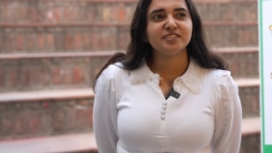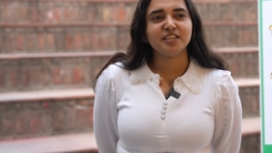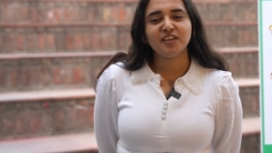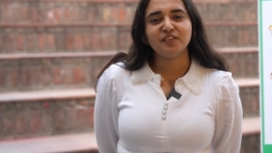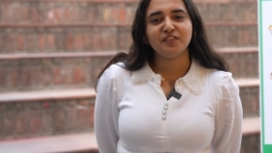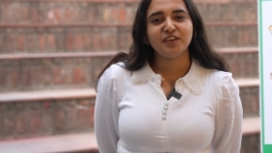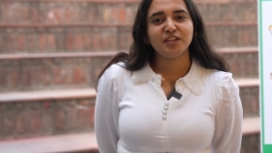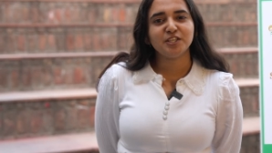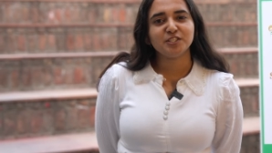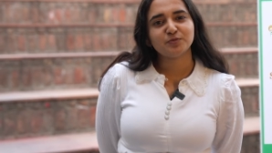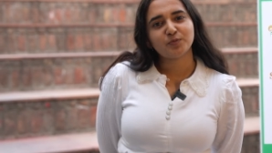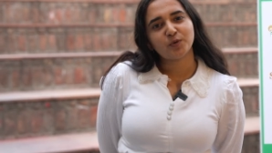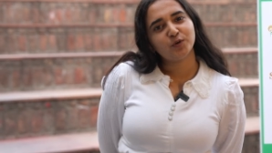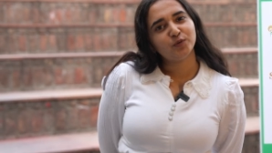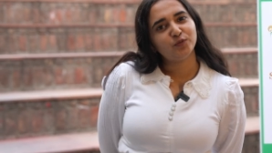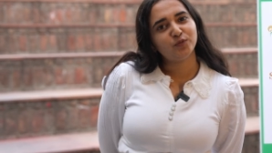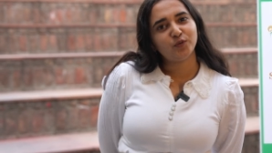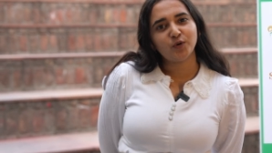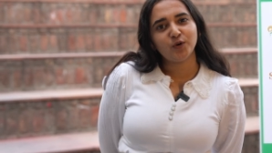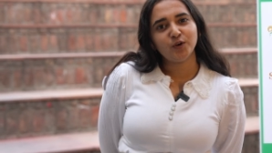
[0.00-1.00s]
CVs,
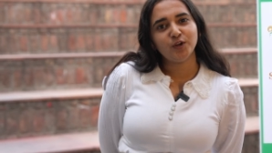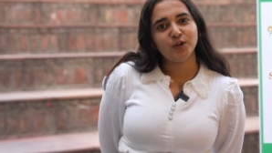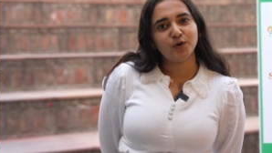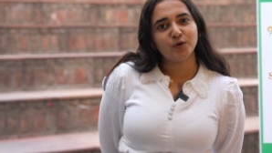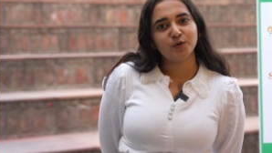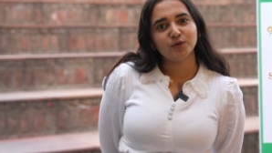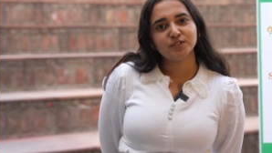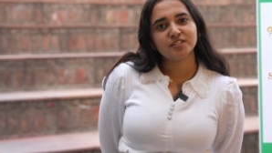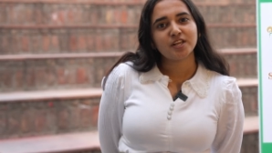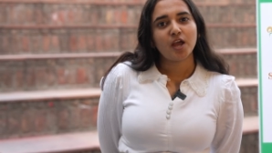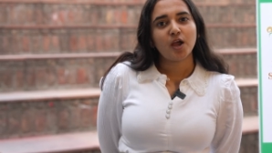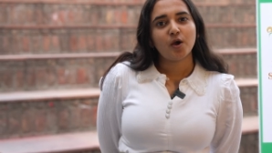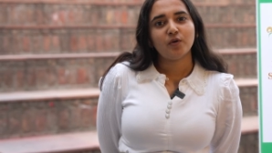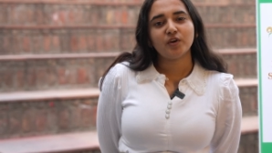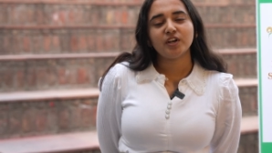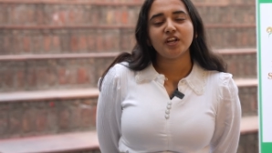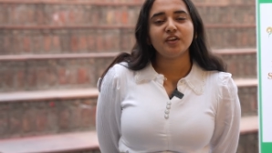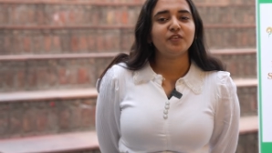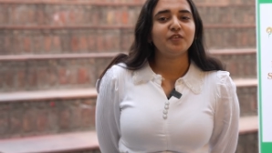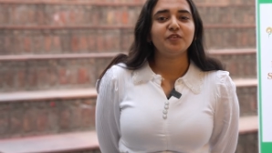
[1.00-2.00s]
portfolios,
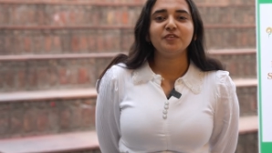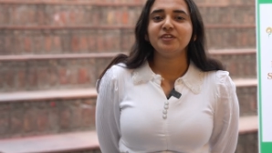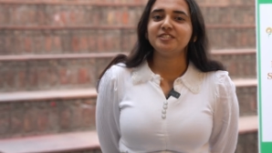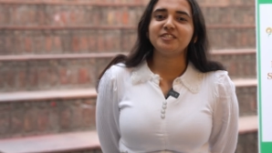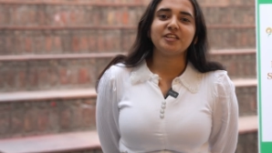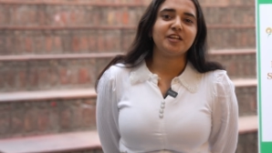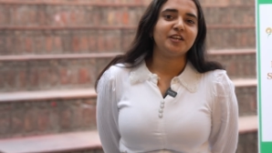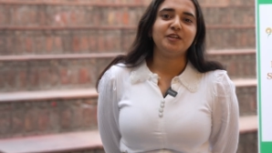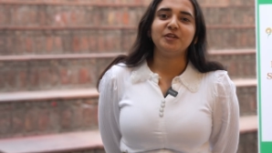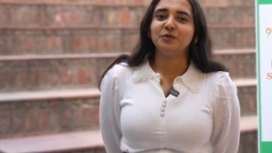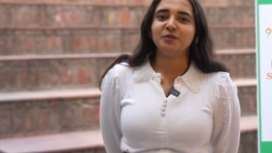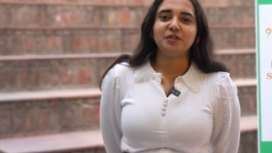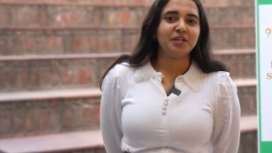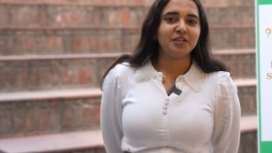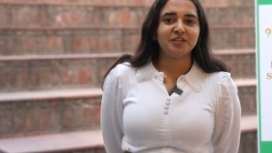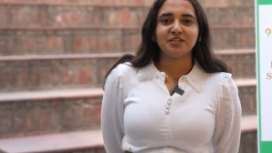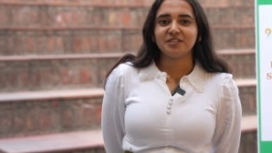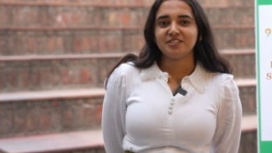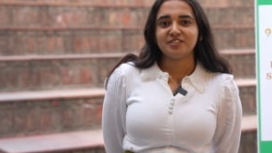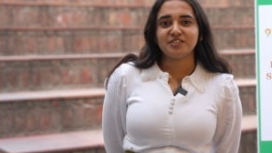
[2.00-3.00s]
whatever we send to the
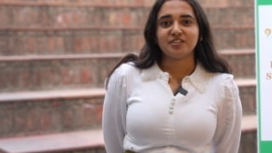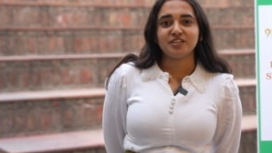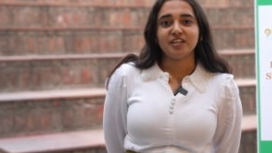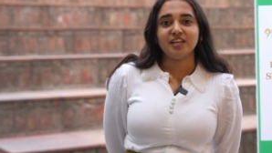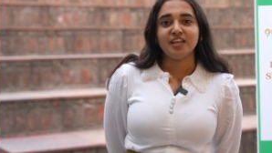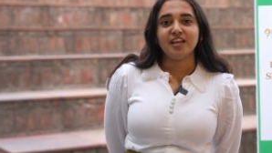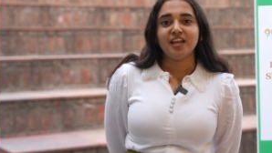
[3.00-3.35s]
industry.